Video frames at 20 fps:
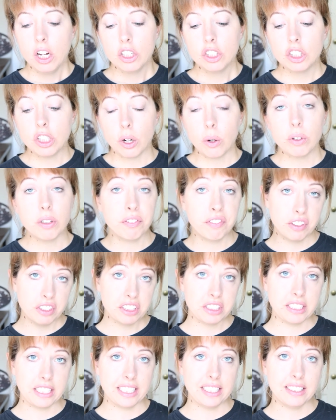So the
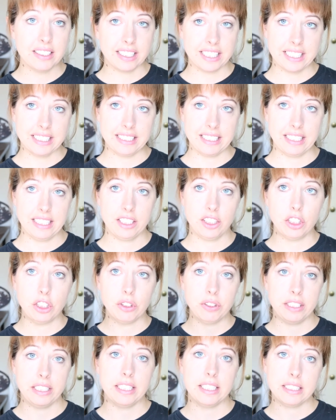first thing, like I said,
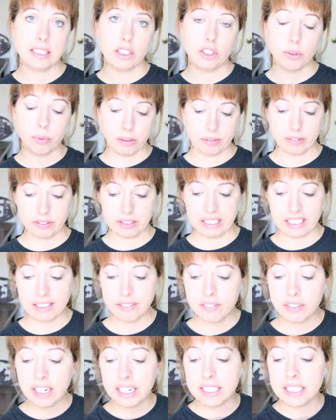you need is a swivel
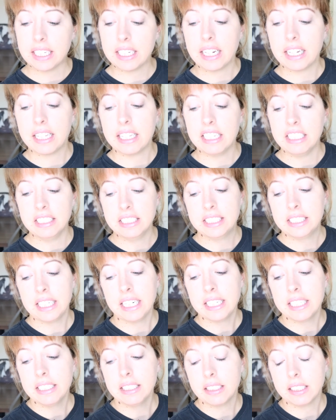knife. And then the
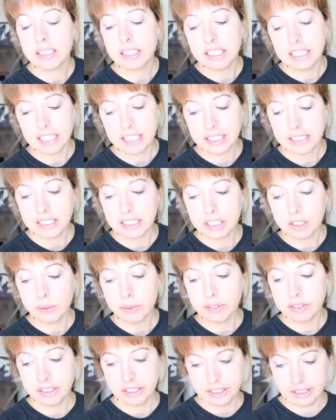second thing that you
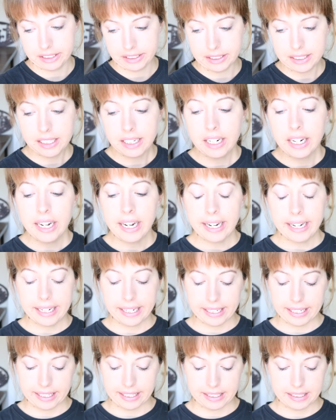need
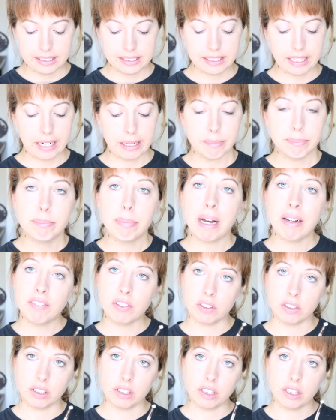is a
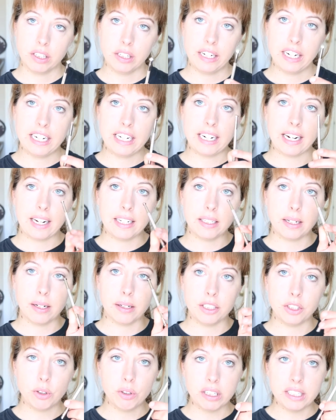beveler. And
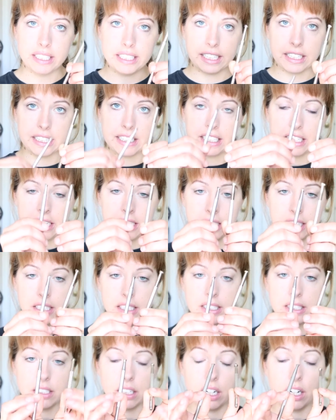you can get
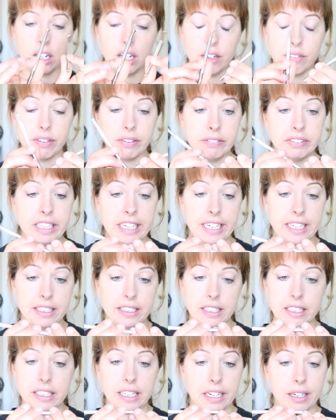these from
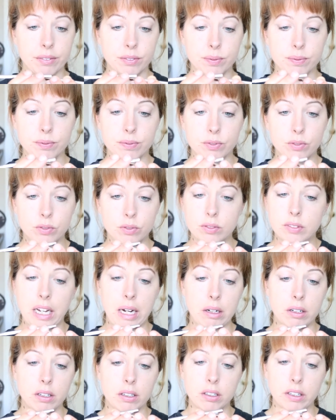Tandy. They have
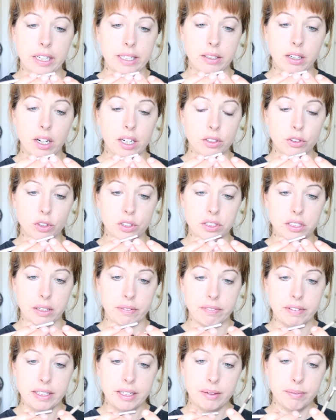like hundreds
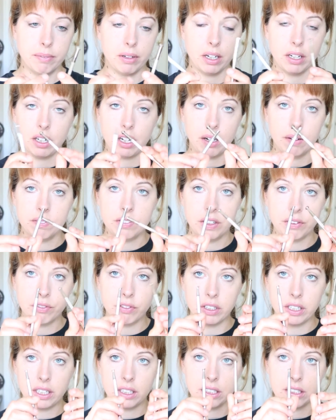of them uh, of
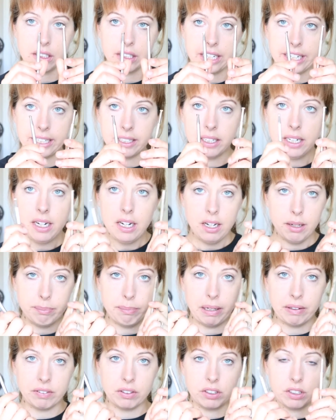different like
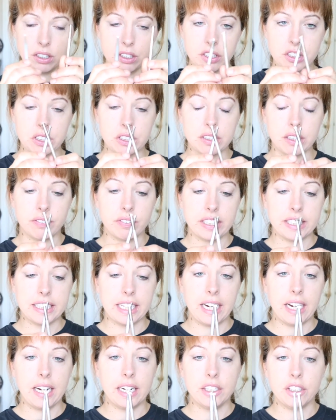bevelers and stuff like
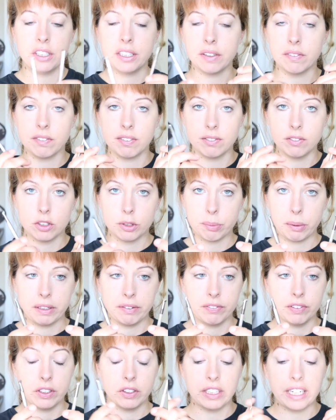that. You can get them from
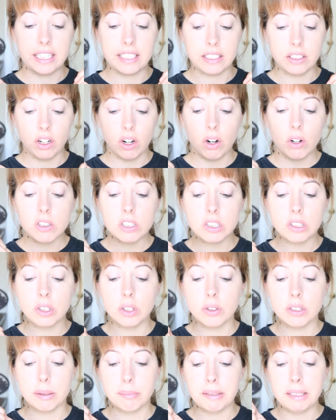Springfield. And then
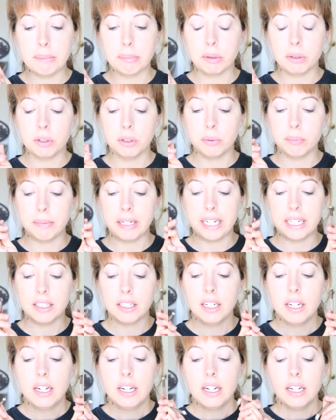also the people who
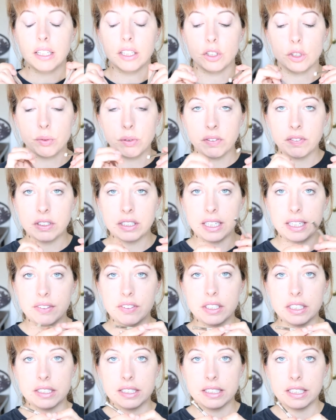make the swivel
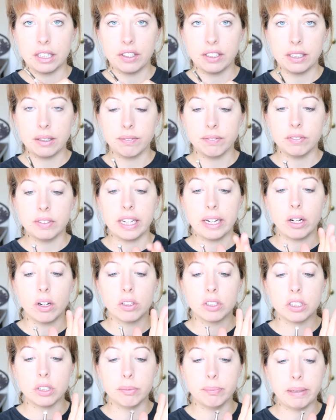knives and sell them, they
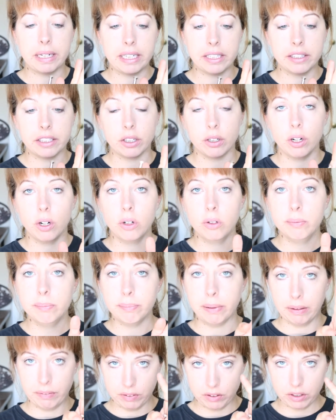also make their own
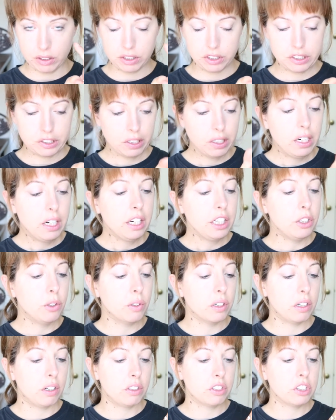bevelers you
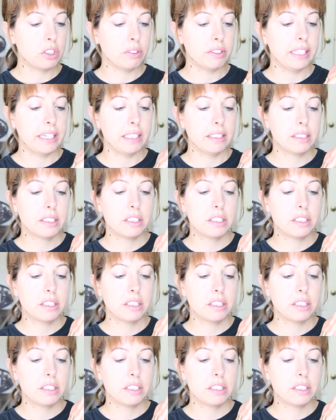could also get.